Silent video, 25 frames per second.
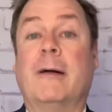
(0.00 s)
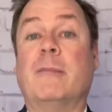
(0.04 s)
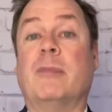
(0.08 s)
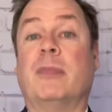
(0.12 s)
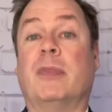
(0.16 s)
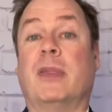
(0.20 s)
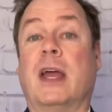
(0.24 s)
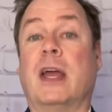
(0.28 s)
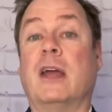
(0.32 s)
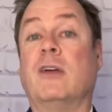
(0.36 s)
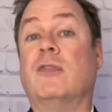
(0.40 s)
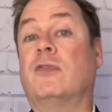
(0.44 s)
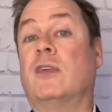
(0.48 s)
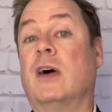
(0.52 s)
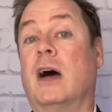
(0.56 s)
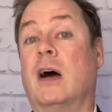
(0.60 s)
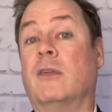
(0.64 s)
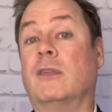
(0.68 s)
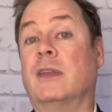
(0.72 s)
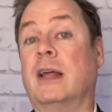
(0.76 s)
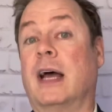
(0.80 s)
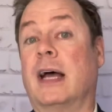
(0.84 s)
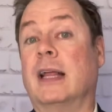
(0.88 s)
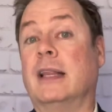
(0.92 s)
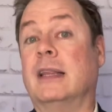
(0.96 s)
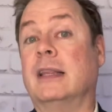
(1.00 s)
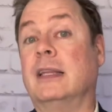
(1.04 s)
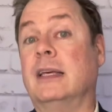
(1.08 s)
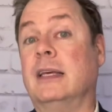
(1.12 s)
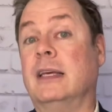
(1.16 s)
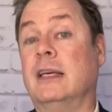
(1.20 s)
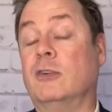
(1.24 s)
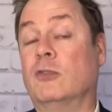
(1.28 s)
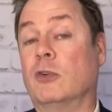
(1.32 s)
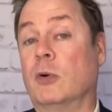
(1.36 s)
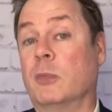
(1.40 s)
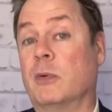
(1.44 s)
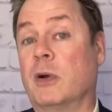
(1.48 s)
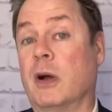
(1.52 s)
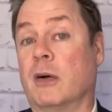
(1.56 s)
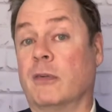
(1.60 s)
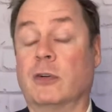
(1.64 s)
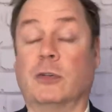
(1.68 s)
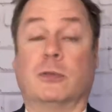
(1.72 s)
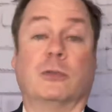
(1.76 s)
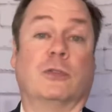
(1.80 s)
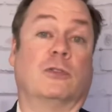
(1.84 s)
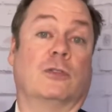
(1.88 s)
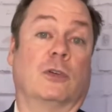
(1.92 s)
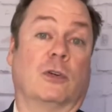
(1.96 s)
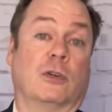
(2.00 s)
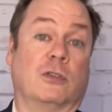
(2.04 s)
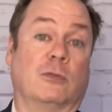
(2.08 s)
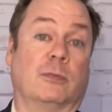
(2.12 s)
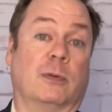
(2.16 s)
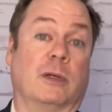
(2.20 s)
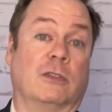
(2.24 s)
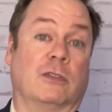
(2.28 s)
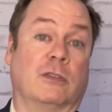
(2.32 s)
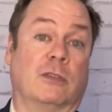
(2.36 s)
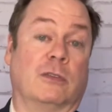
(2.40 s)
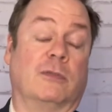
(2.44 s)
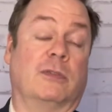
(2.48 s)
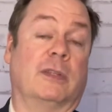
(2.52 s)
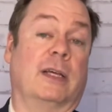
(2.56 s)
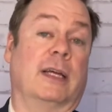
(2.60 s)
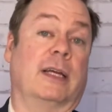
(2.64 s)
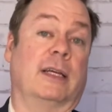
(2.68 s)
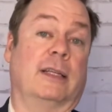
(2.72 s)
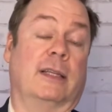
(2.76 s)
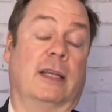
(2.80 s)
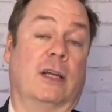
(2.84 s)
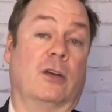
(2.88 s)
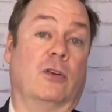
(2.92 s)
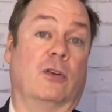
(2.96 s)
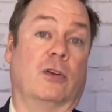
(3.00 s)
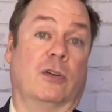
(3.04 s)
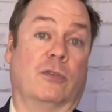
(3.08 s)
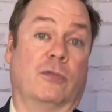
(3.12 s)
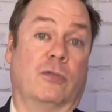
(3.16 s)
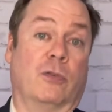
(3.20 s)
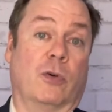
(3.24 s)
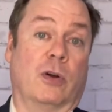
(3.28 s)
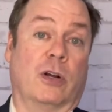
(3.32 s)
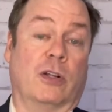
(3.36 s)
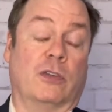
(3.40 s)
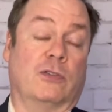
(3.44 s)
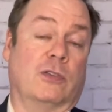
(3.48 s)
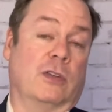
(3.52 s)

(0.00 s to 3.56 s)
They found that the group coverage was so expensive they couldn't afford it,